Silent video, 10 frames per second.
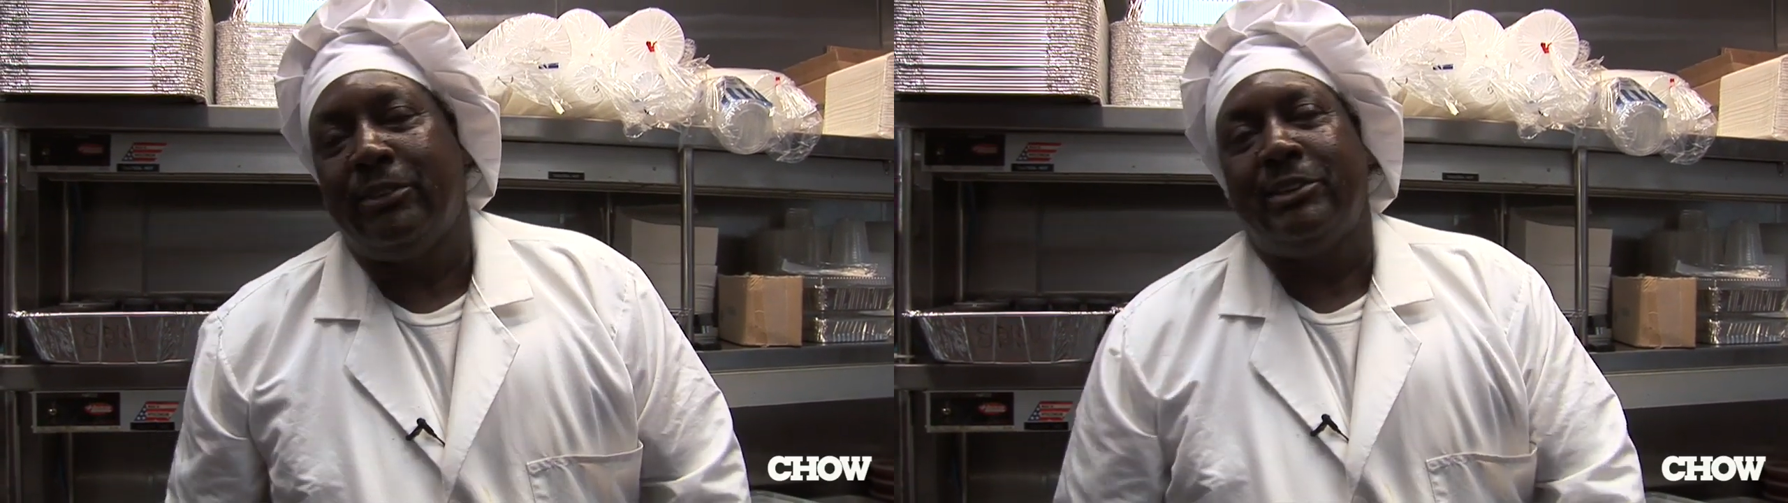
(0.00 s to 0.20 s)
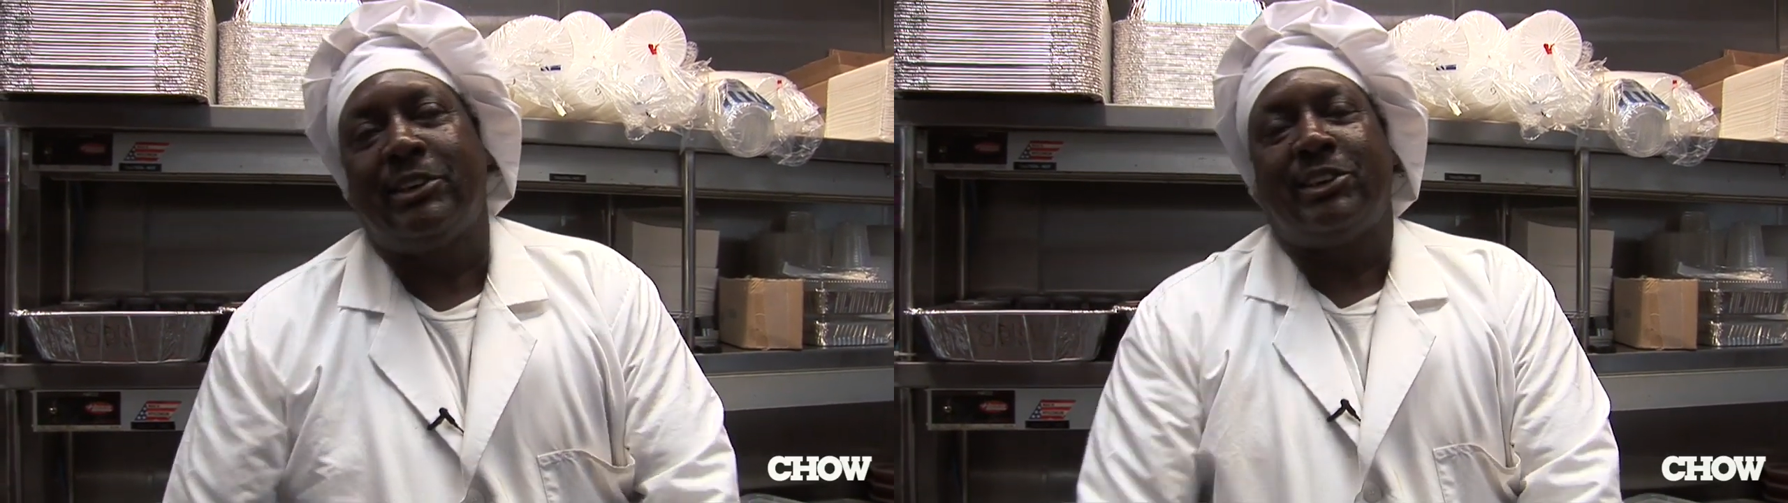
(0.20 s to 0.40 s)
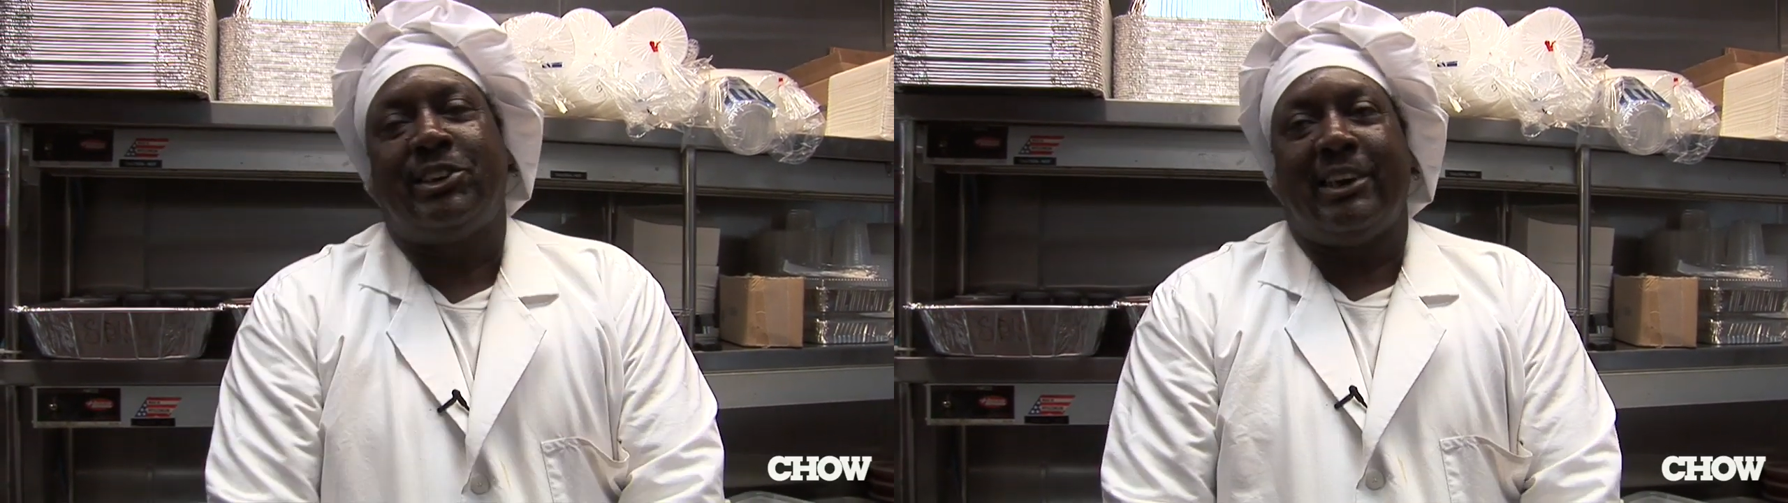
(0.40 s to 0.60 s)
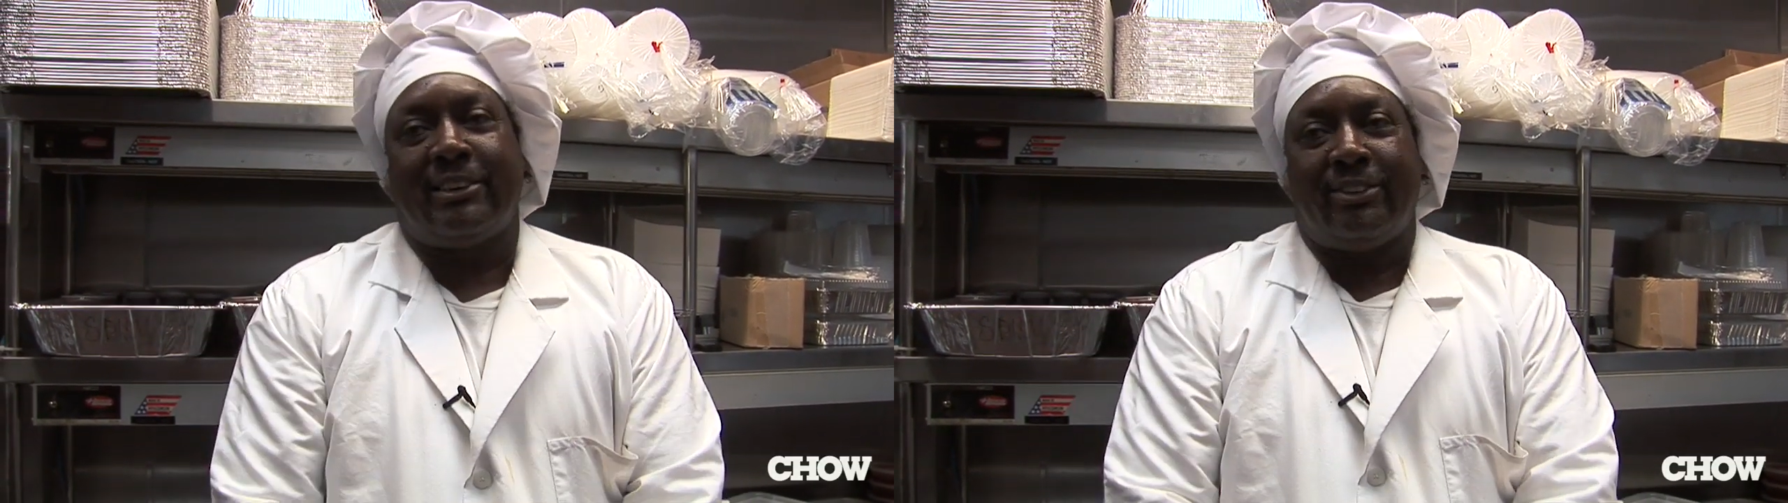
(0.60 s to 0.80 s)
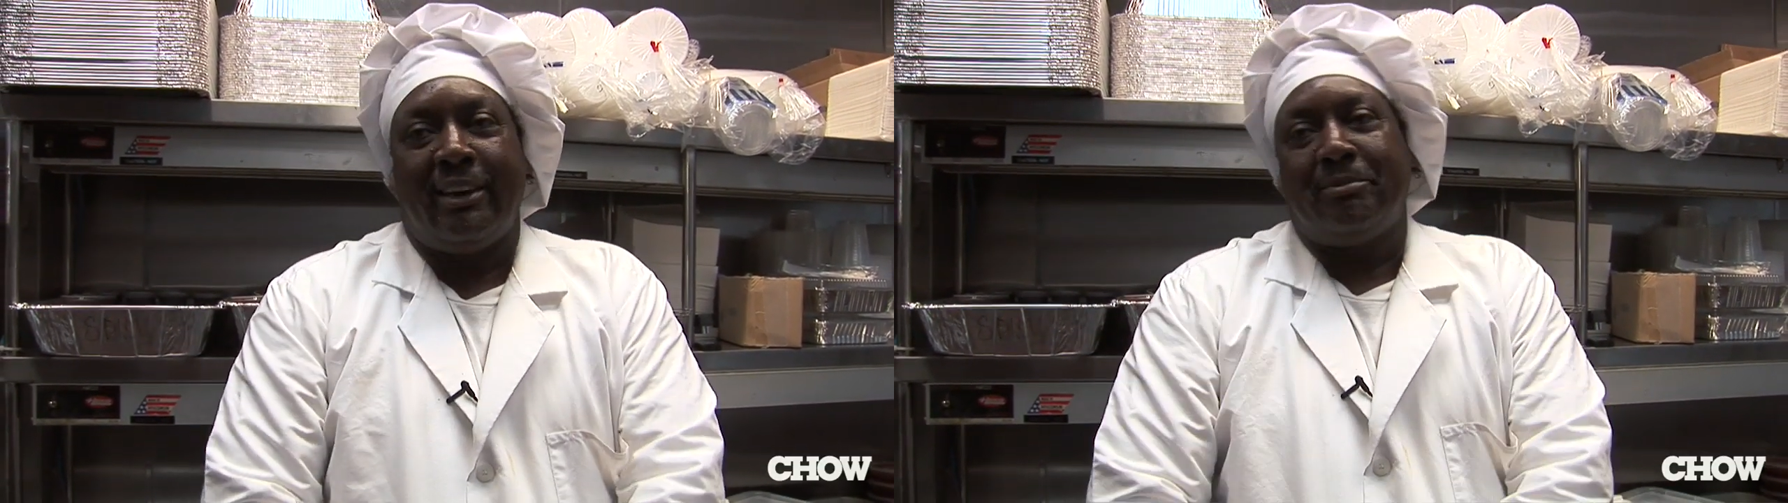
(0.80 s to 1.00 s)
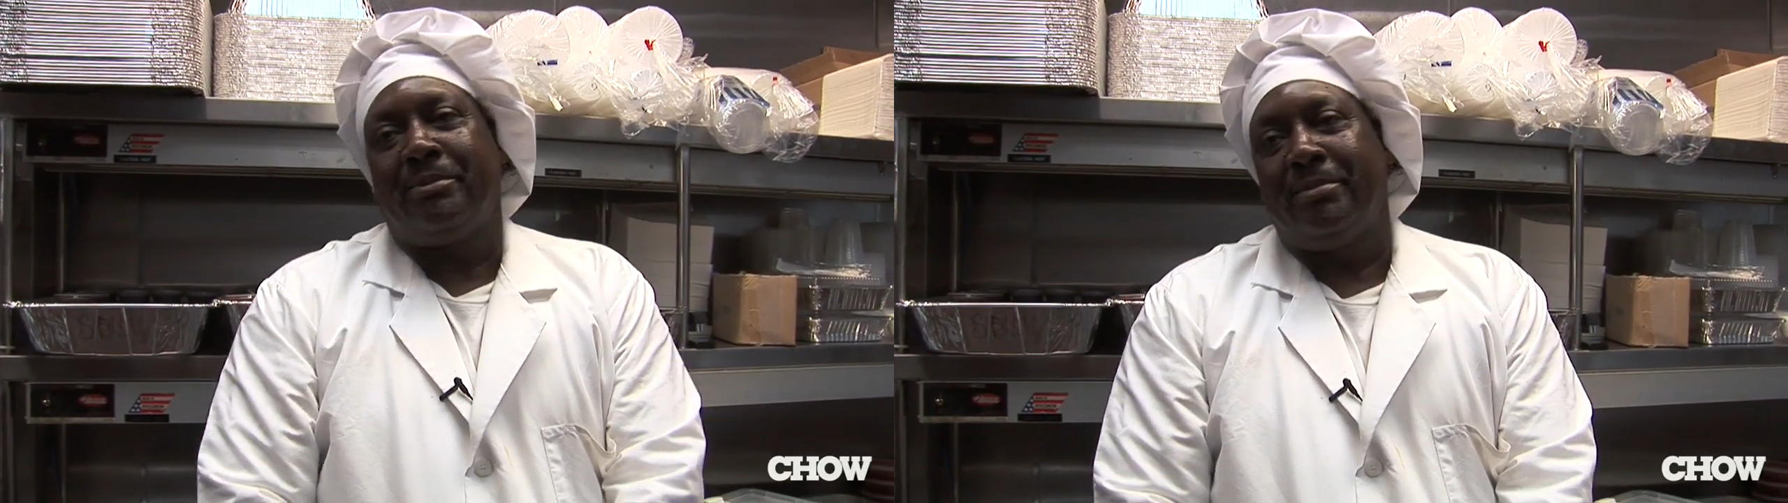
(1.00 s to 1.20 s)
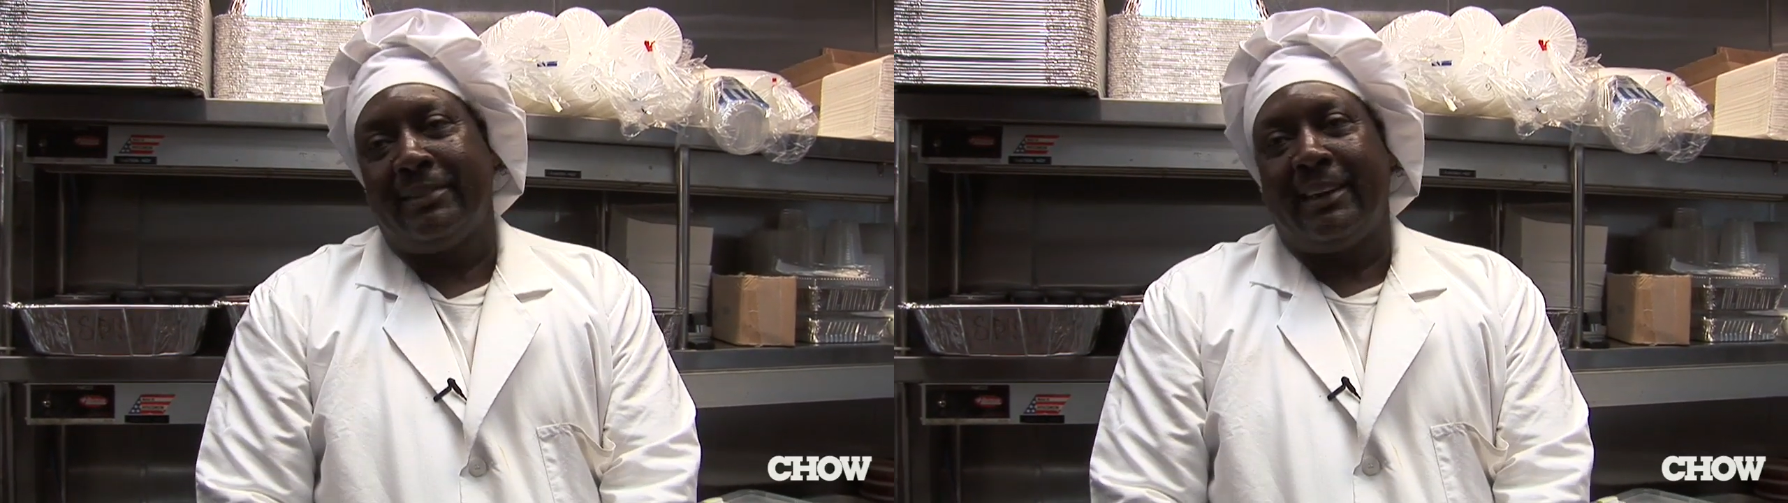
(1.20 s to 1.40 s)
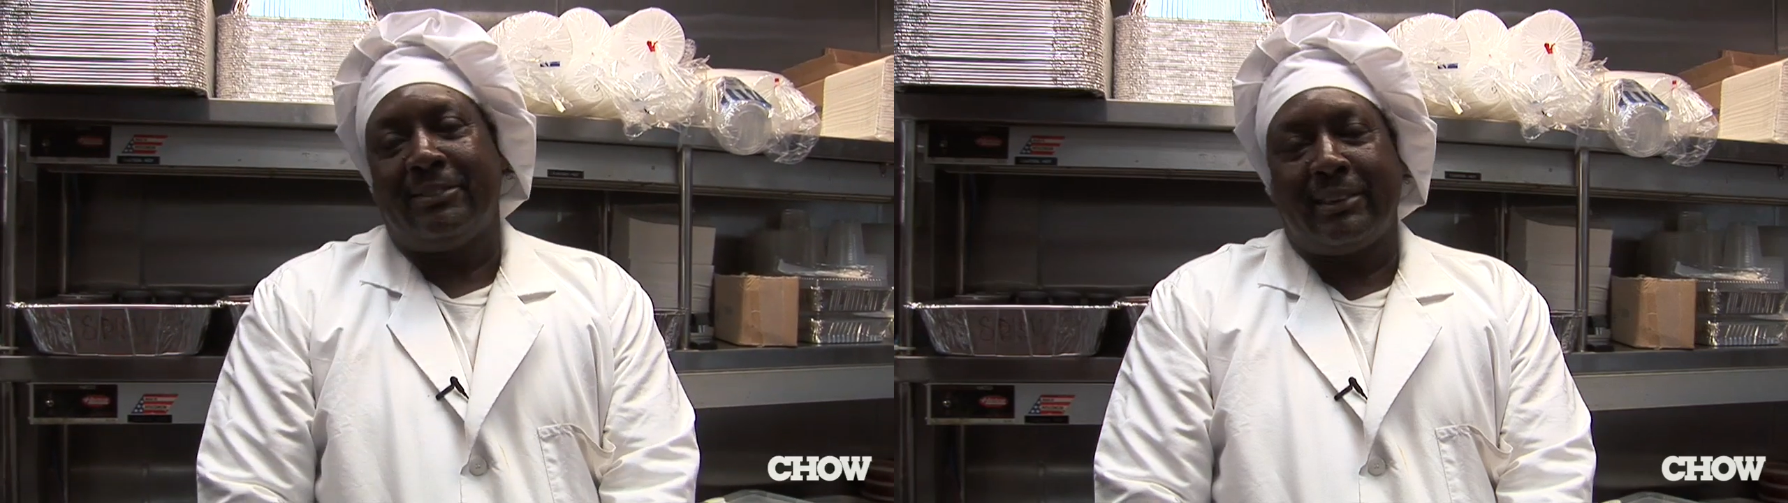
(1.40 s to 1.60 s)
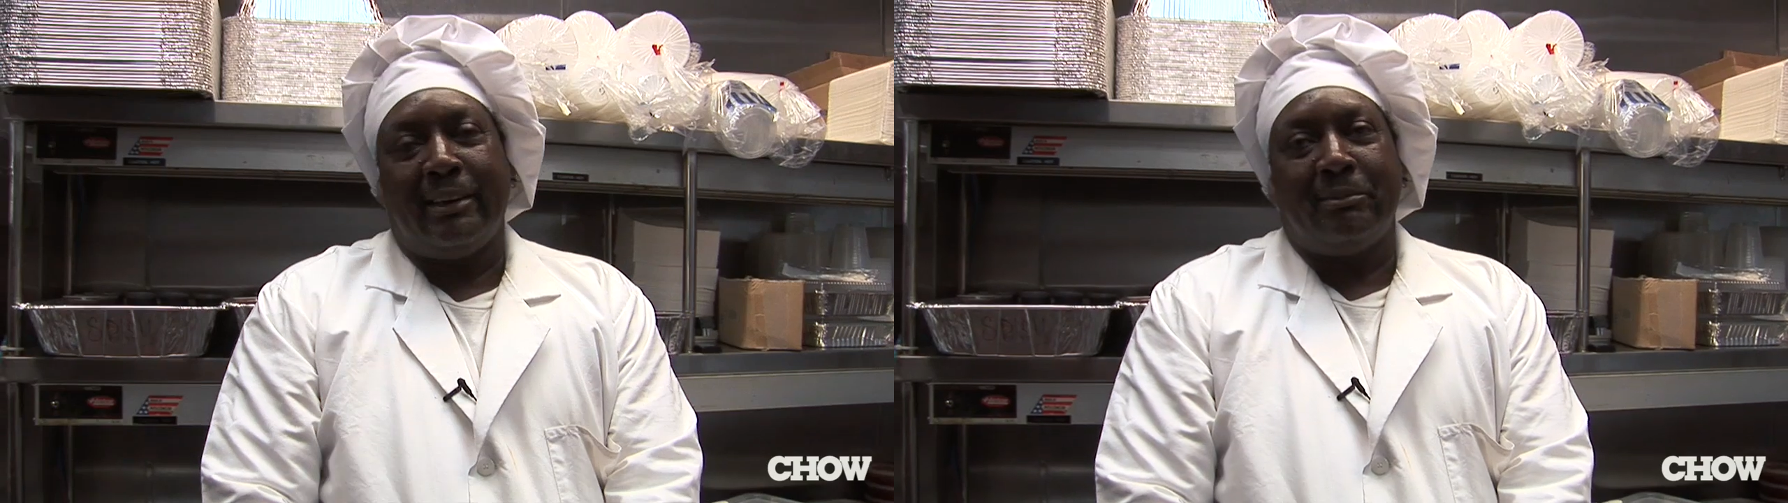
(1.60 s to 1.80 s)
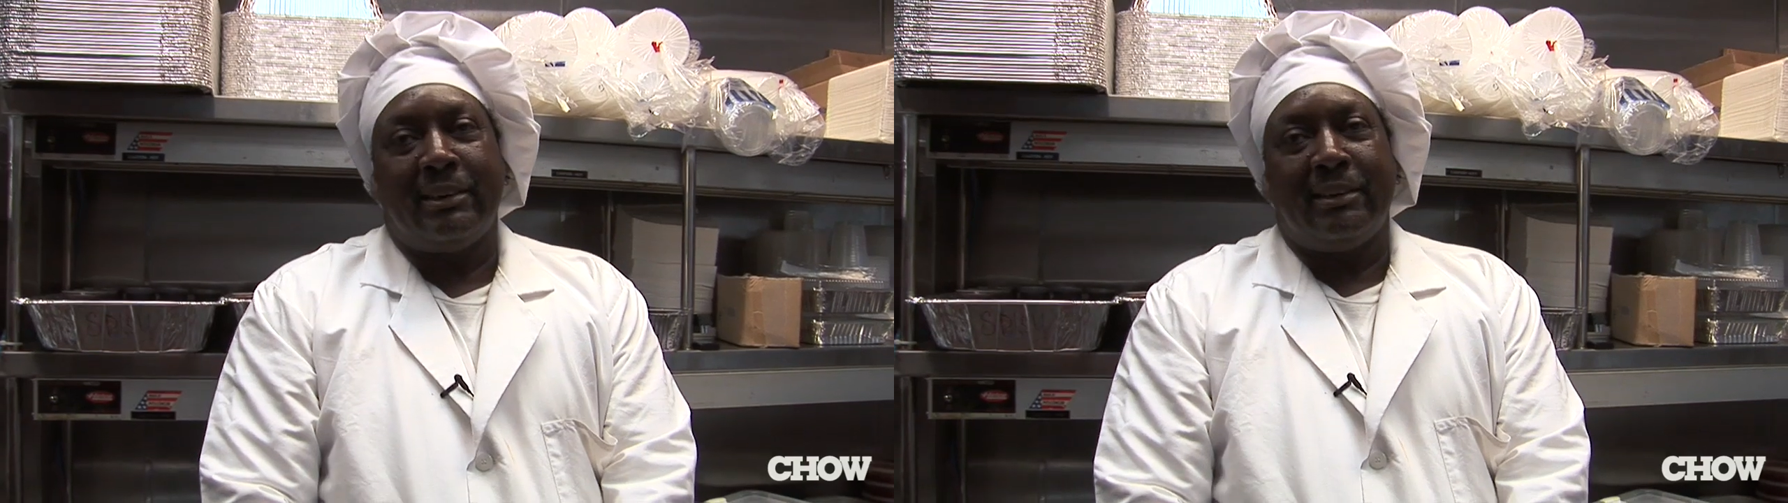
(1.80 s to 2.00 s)
we used to sharecrop when I was
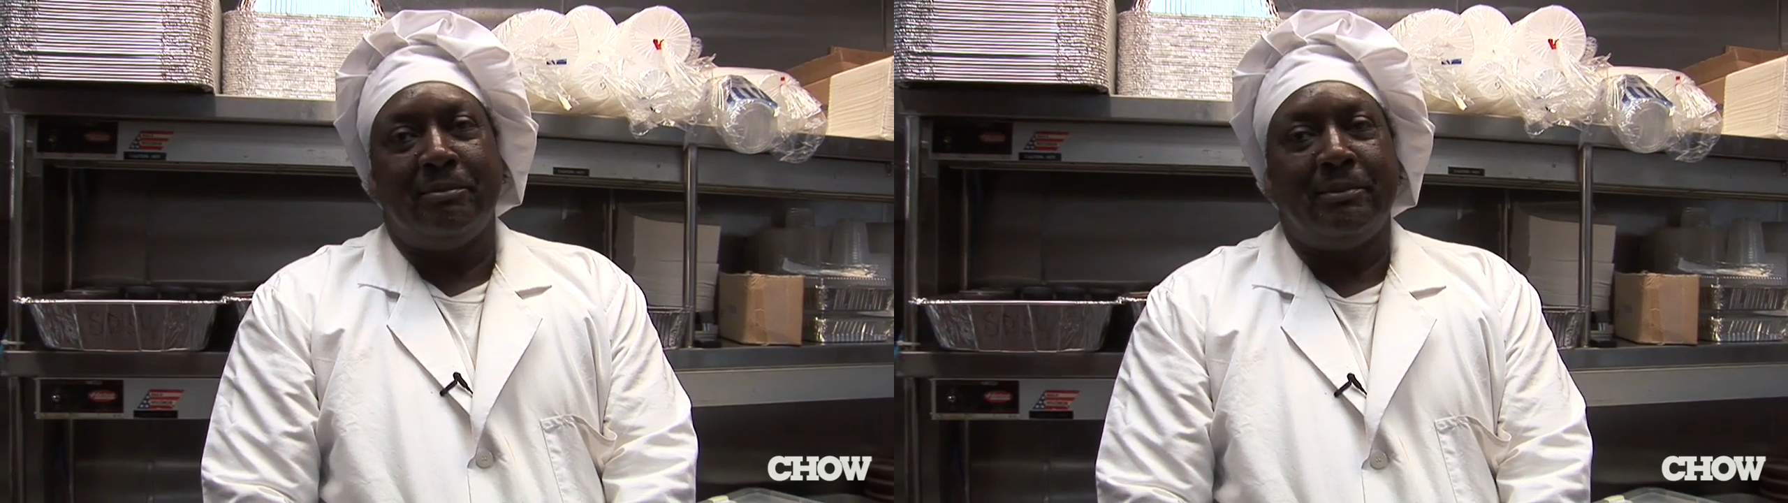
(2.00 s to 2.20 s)
coming up.